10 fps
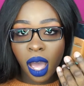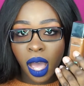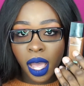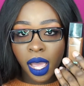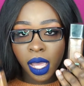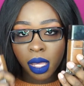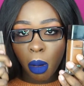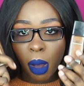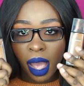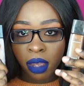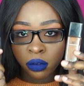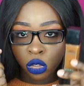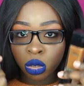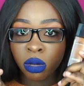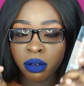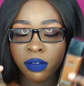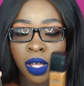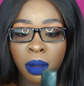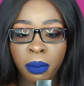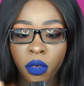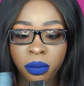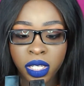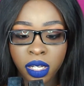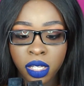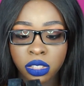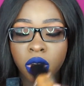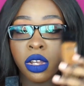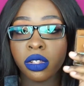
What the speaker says: I have 2 of them because